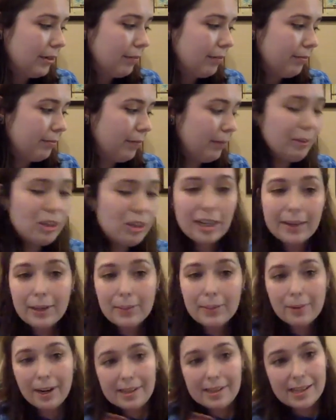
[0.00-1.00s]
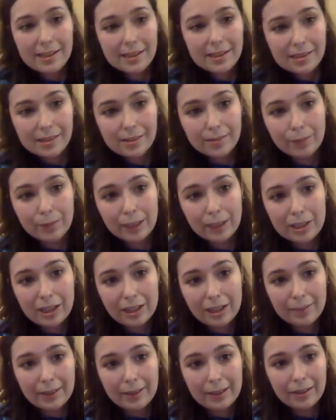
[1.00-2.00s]
we talk about process, we could
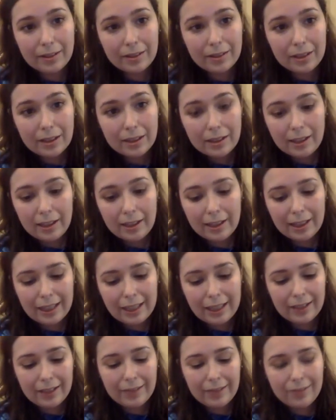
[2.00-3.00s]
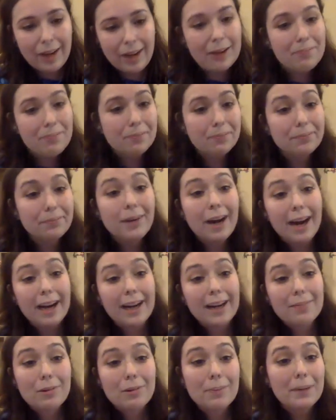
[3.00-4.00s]
talk about,
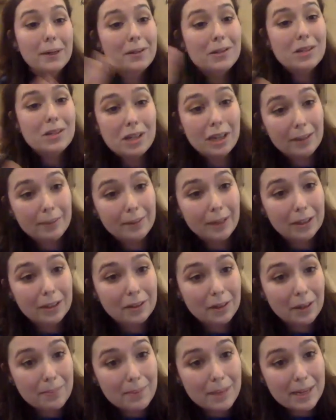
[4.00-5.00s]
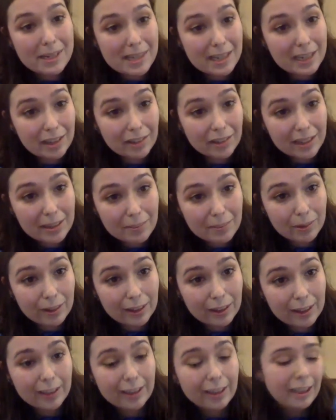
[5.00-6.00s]
I prepared to talk about a Big City Green
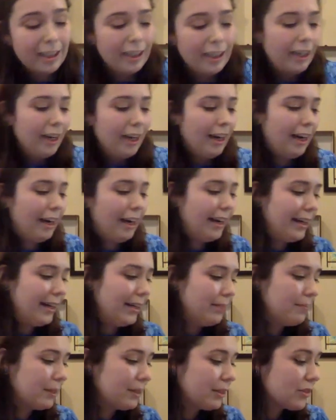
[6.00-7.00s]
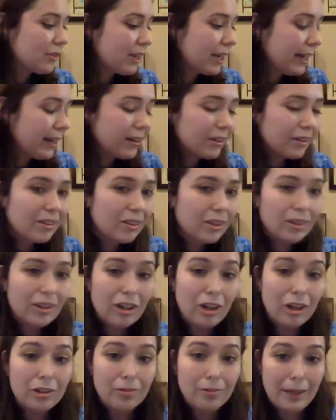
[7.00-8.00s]
board, but there's a character in there
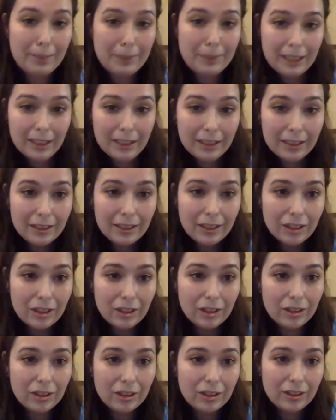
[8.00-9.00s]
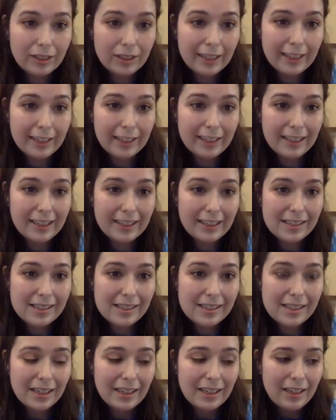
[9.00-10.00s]
called Remy, who
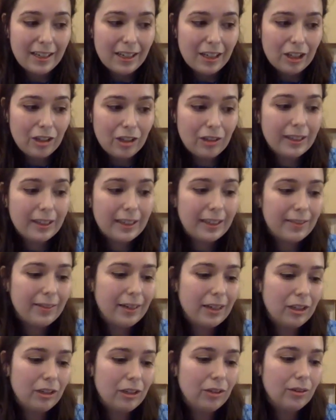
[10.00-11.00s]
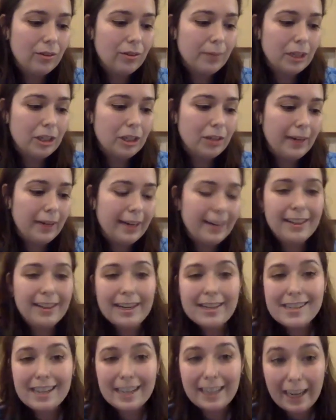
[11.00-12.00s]
is, you look at it, when you
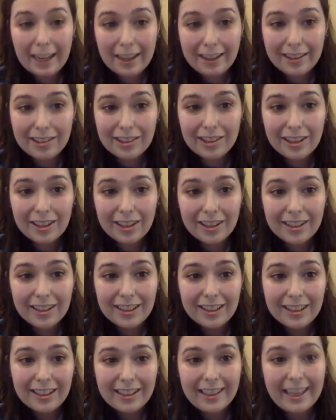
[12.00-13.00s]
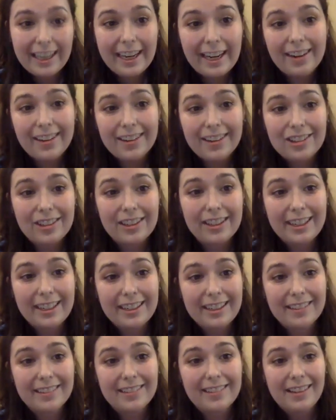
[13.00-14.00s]
analyze that character
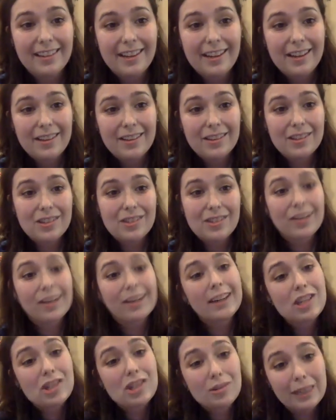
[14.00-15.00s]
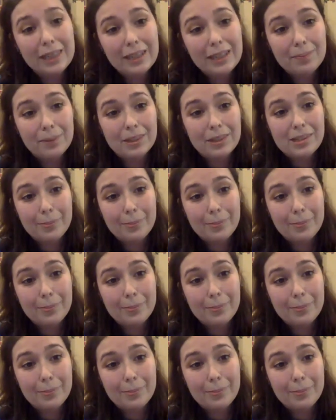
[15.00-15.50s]
is this very sweet but